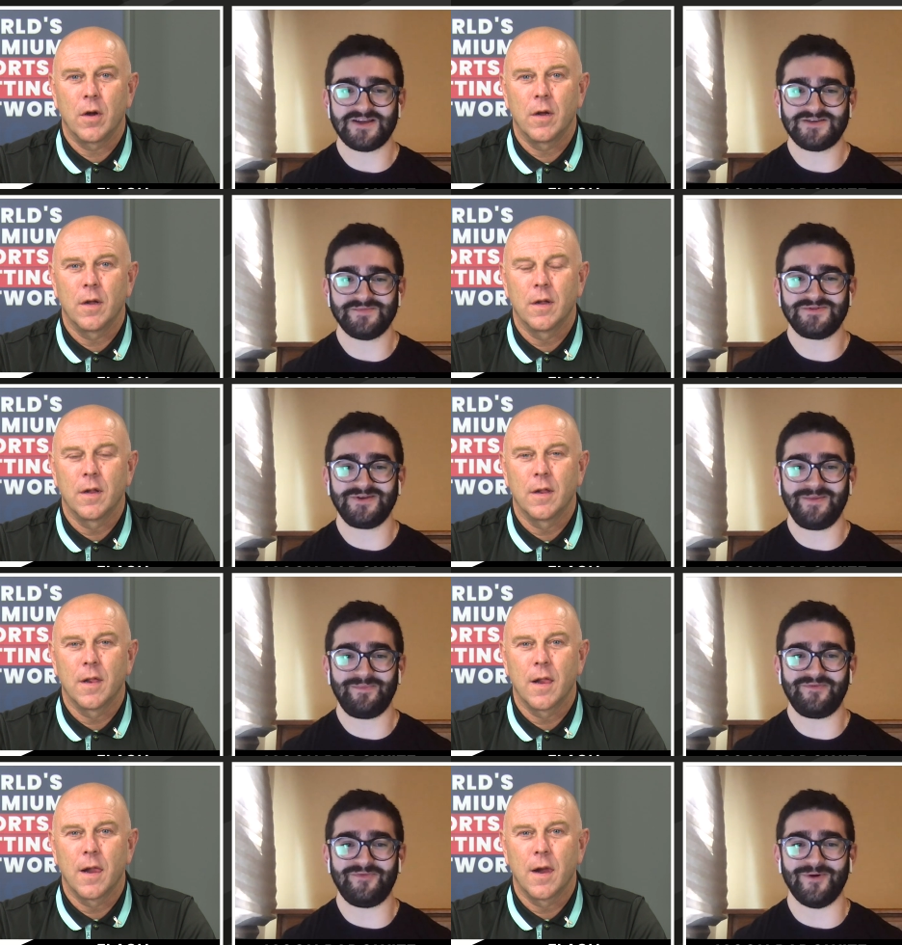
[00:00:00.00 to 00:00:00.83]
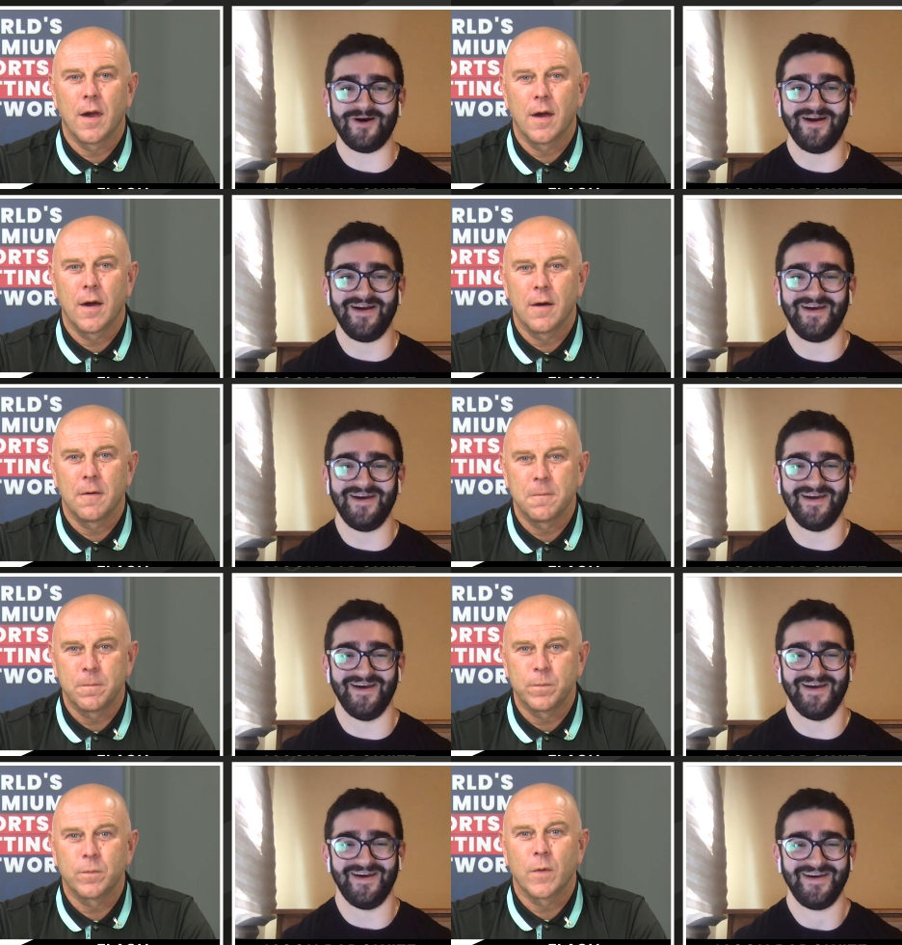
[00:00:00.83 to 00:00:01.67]
Speaker 1: get some sleep before.
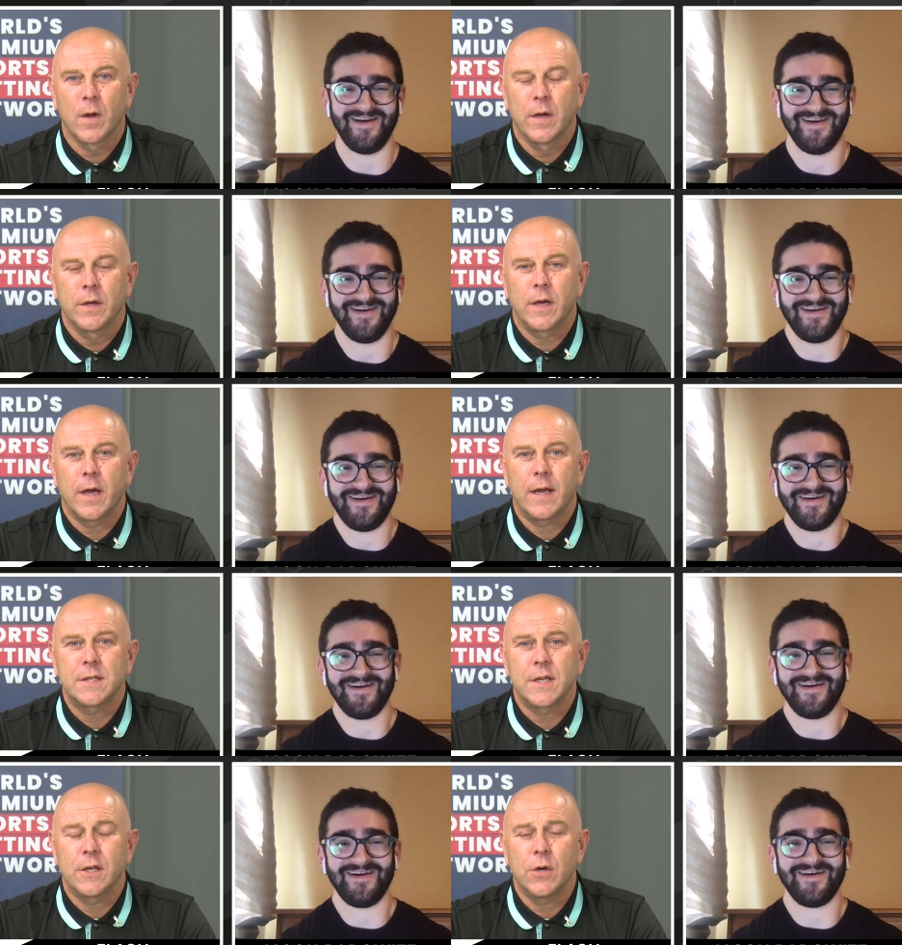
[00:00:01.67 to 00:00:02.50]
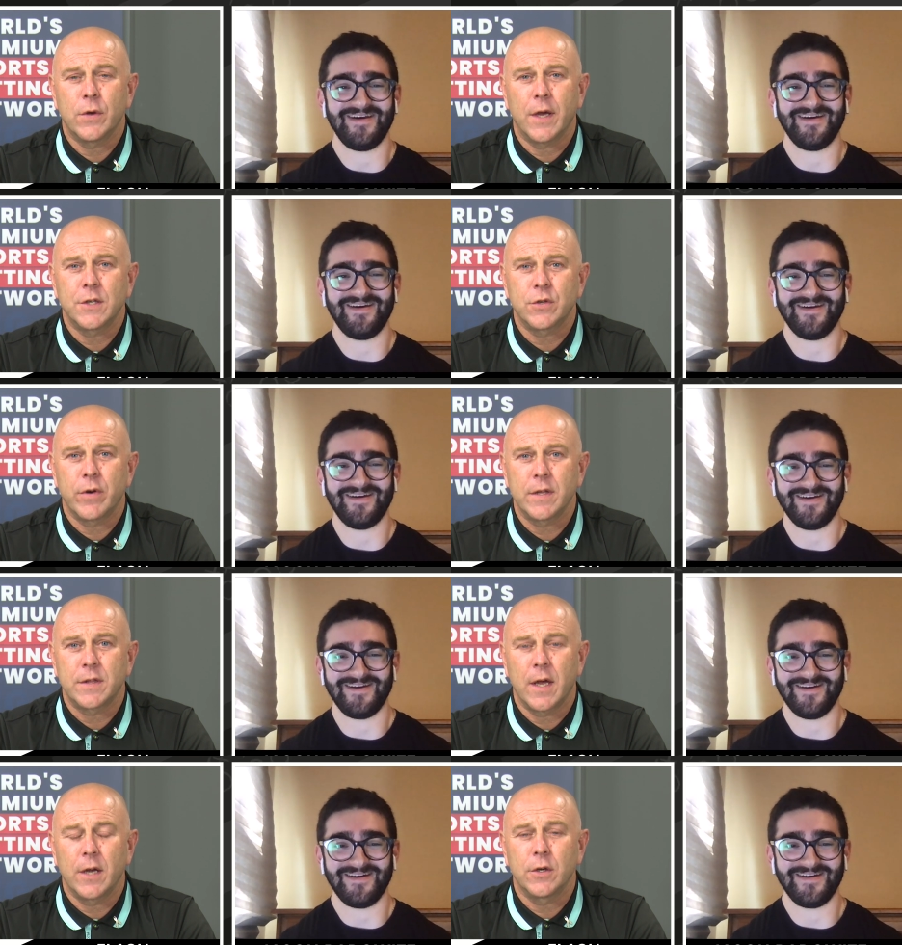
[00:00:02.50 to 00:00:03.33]
Speaker 2: Yeah, that's it. You get your head
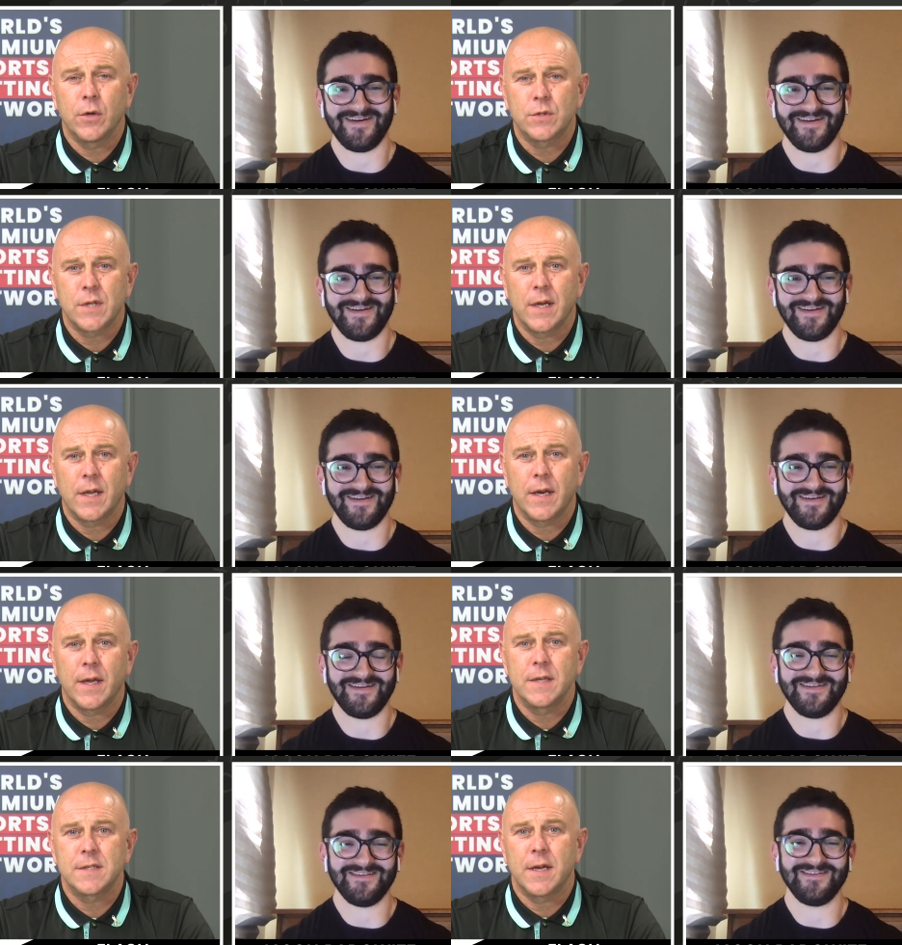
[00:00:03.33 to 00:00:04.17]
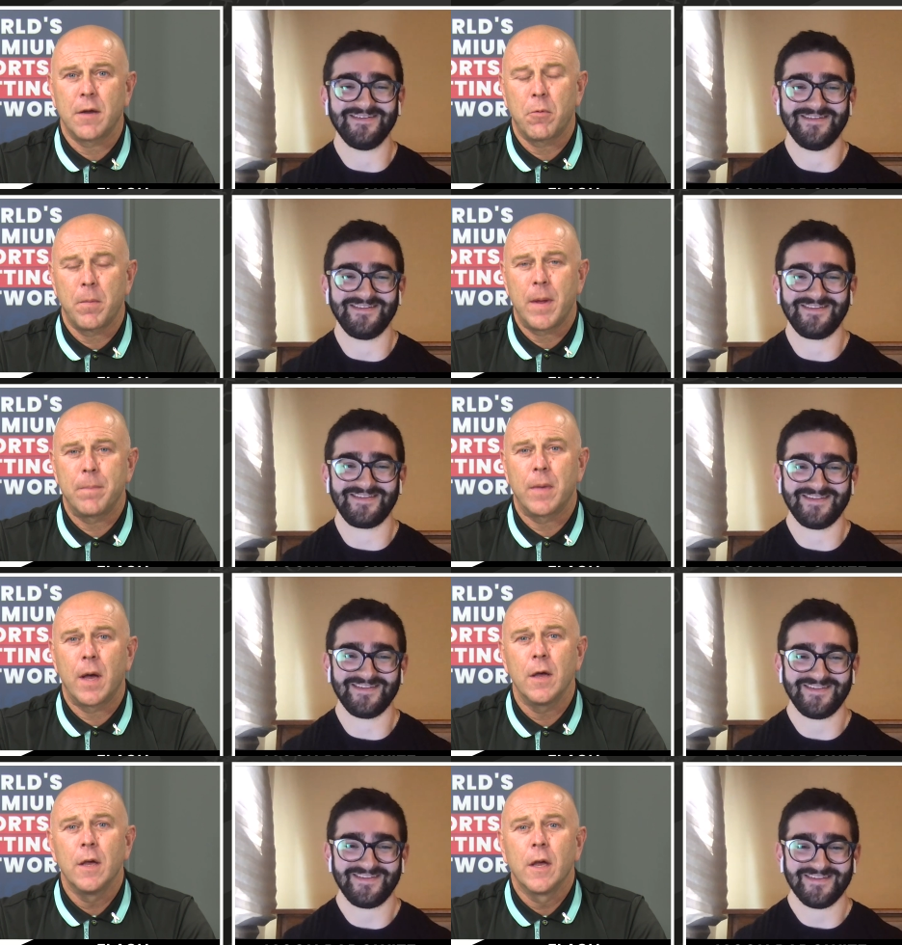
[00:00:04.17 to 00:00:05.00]
down, you take it easy. And remember,
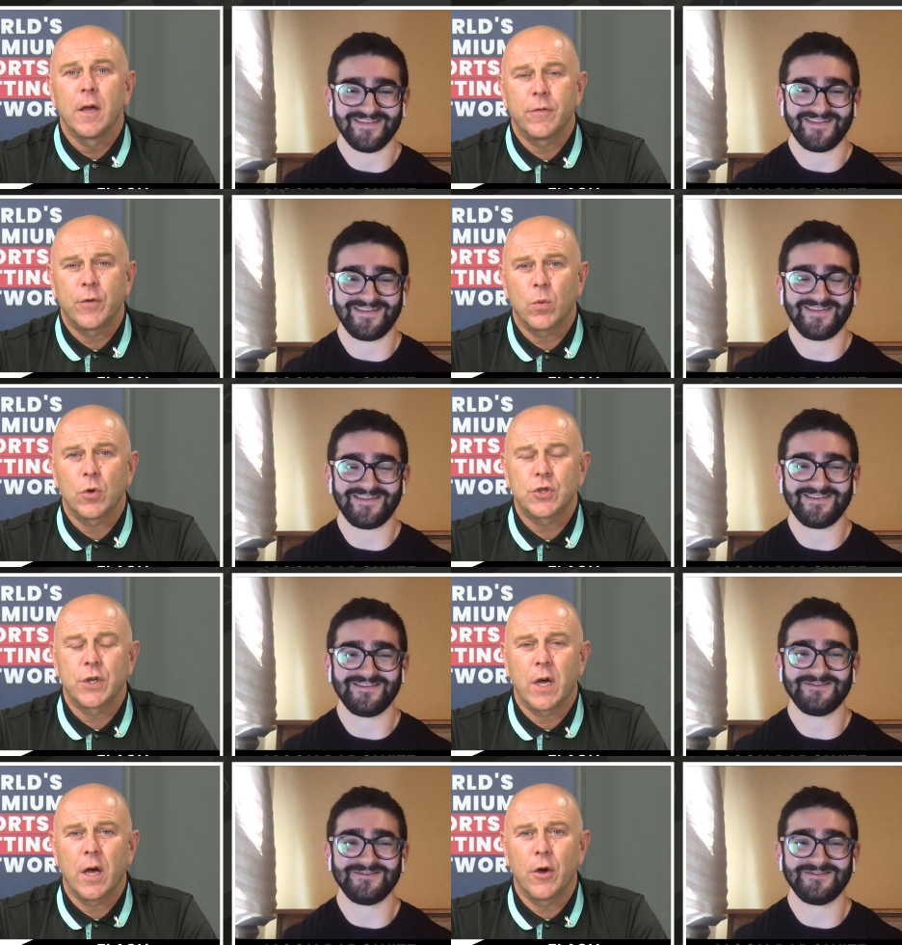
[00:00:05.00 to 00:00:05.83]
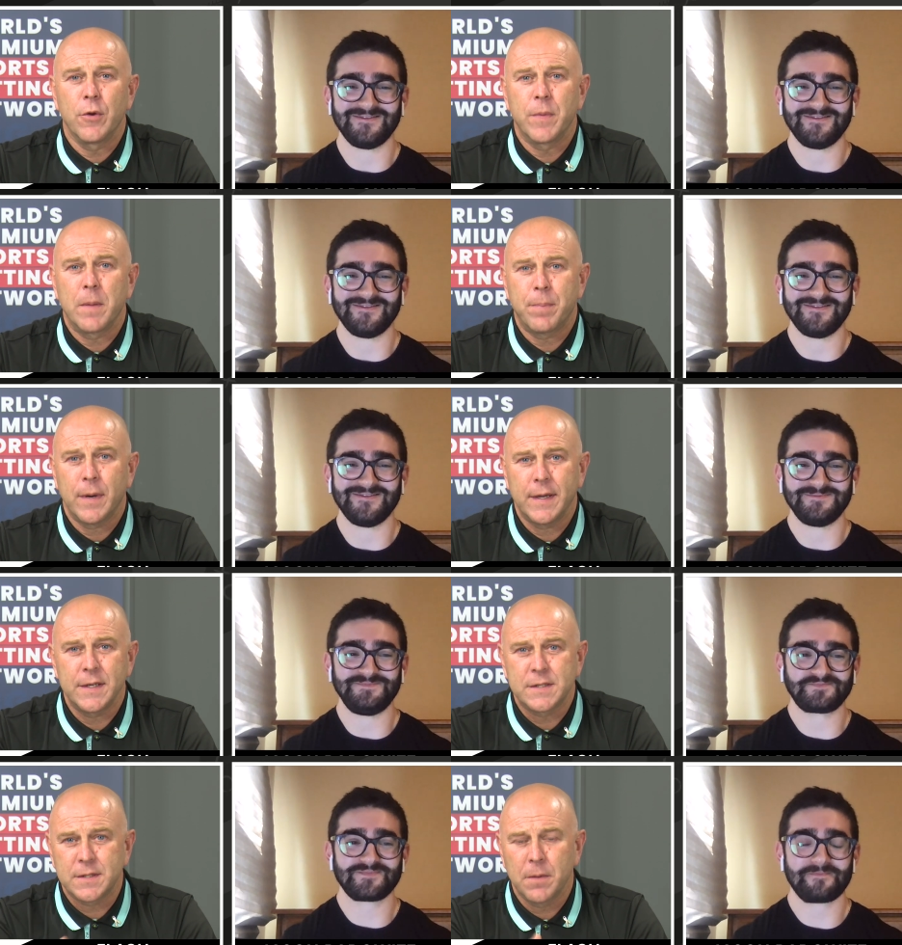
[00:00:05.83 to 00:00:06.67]
if you're watching at home, then
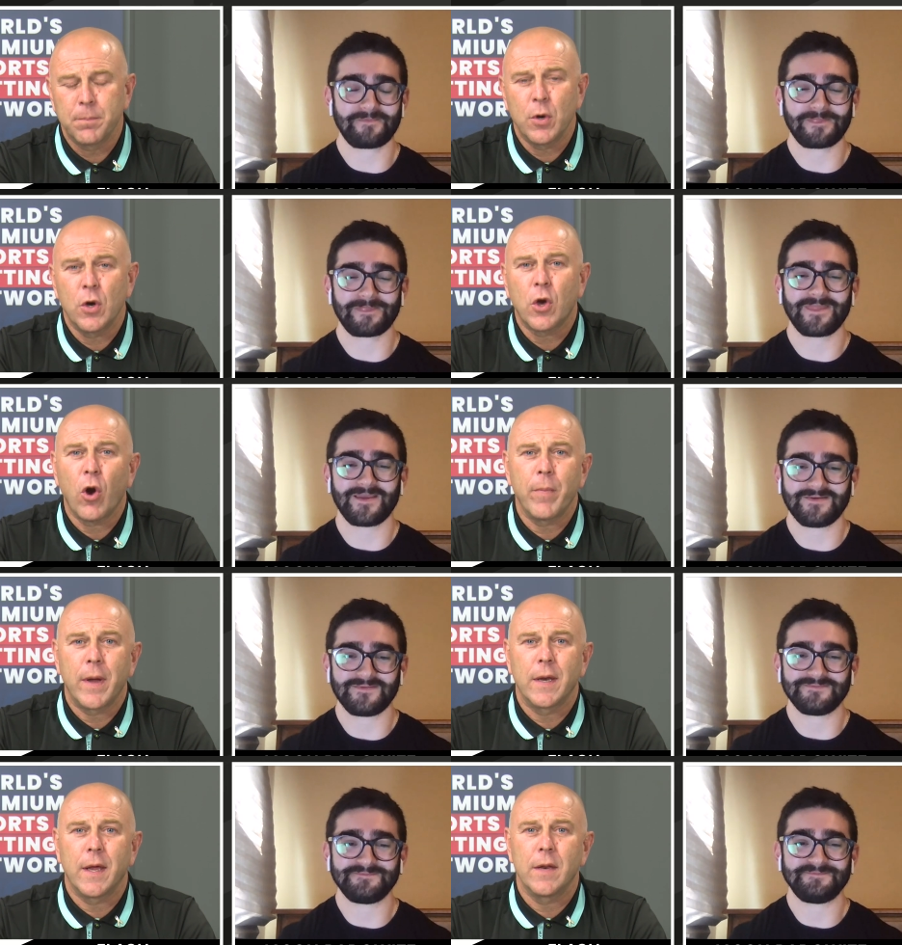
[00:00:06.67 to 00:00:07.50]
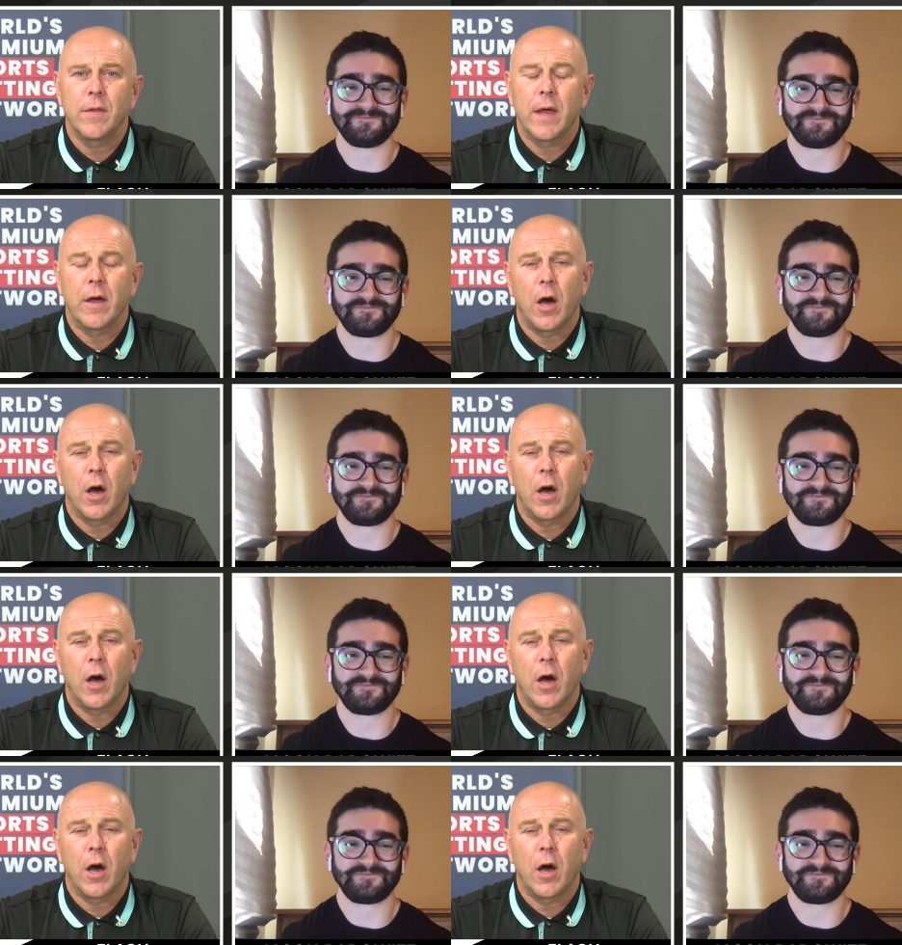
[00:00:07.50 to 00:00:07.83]
please put a comment in there. I